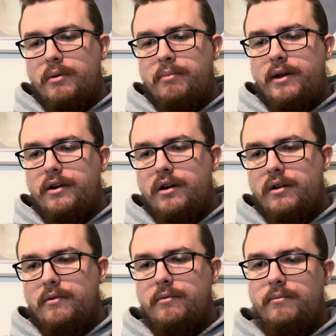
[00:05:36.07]
better.
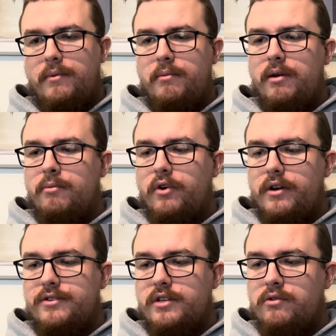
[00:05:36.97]
Maybe I'm
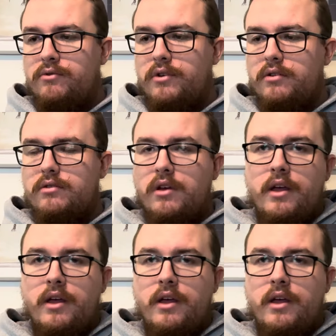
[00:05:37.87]
crazy, who knows.